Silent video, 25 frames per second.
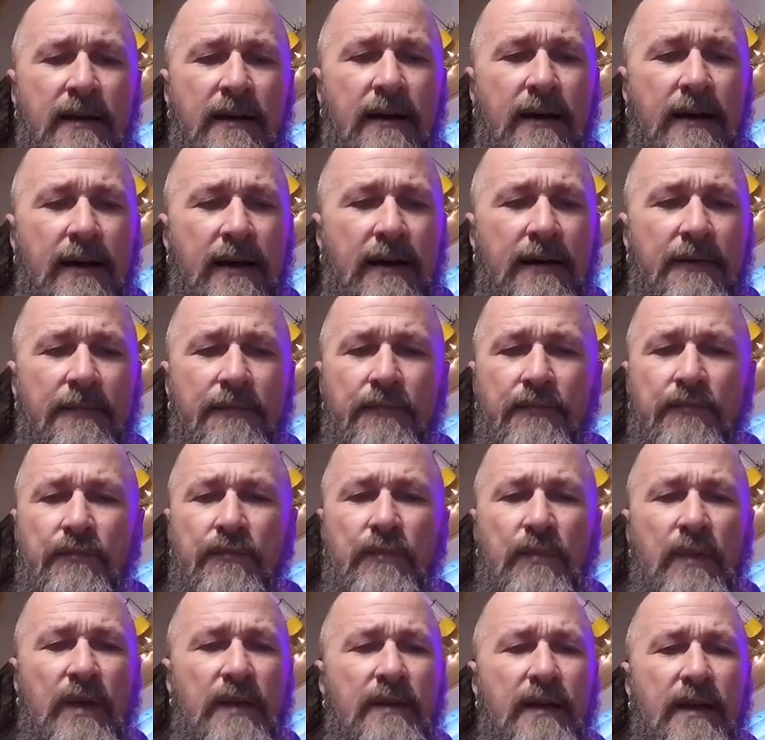Uh,
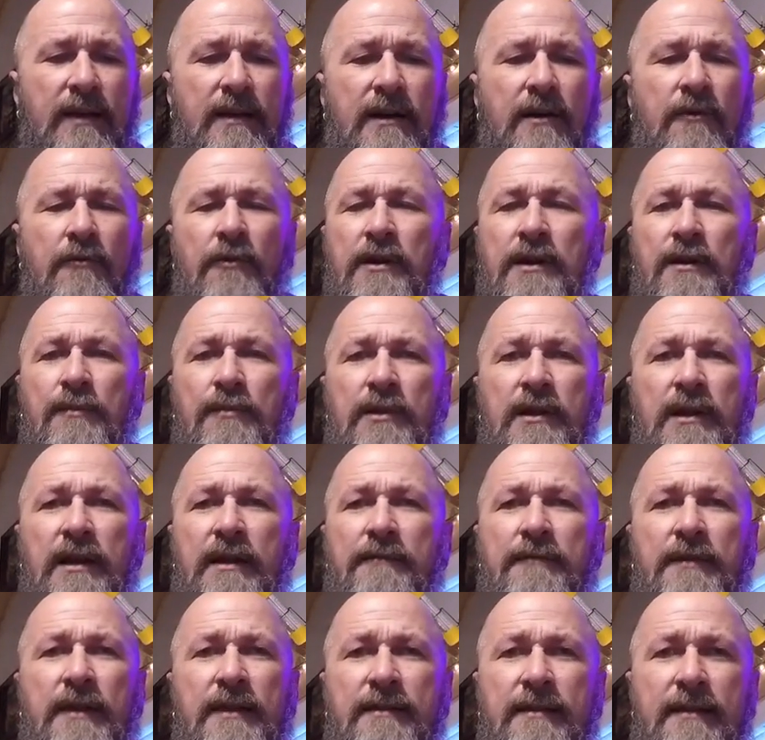they don't want to
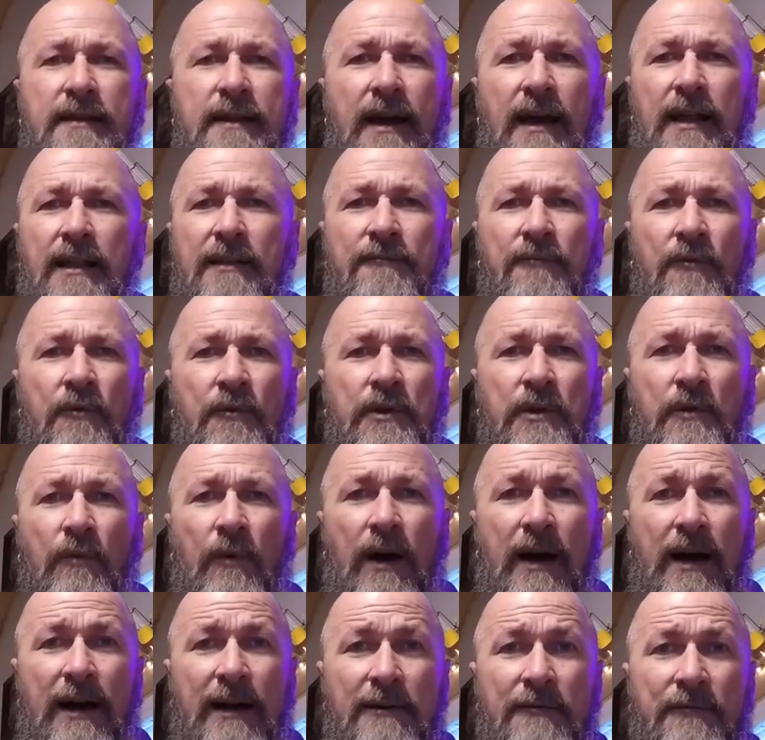believe that the California
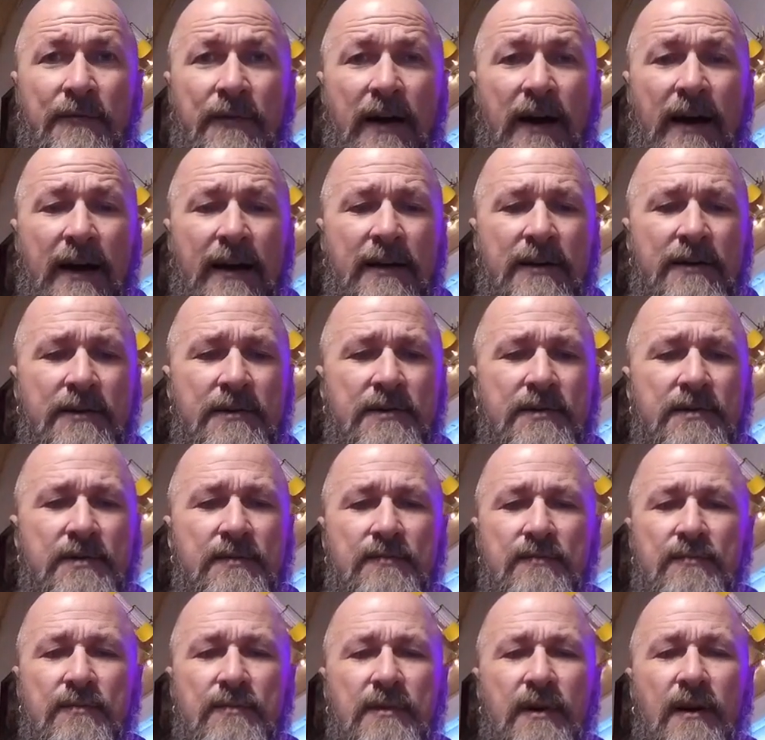wildfires
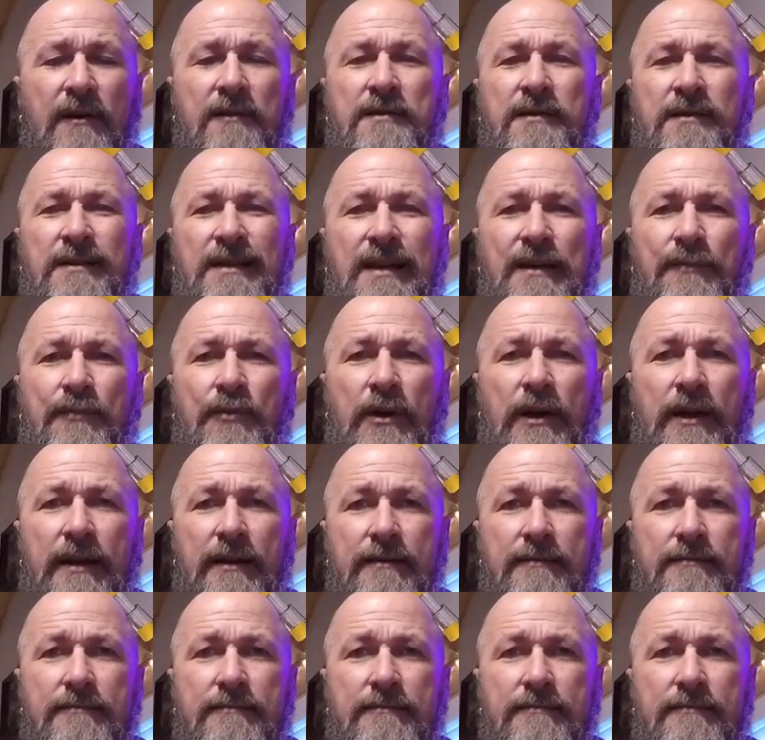are deliberate,